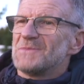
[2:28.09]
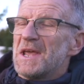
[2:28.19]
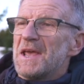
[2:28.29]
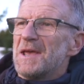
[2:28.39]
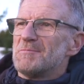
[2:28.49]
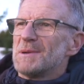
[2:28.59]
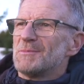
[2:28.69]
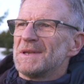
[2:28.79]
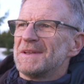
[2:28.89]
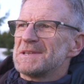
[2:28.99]
Yeah,
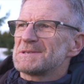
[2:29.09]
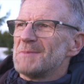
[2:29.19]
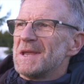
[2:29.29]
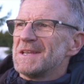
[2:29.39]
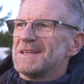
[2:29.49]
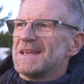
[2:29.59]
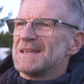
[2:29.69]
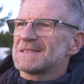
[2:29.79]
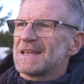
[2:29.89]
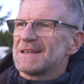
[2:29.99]
been with Nick's many
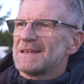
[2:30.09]
years now.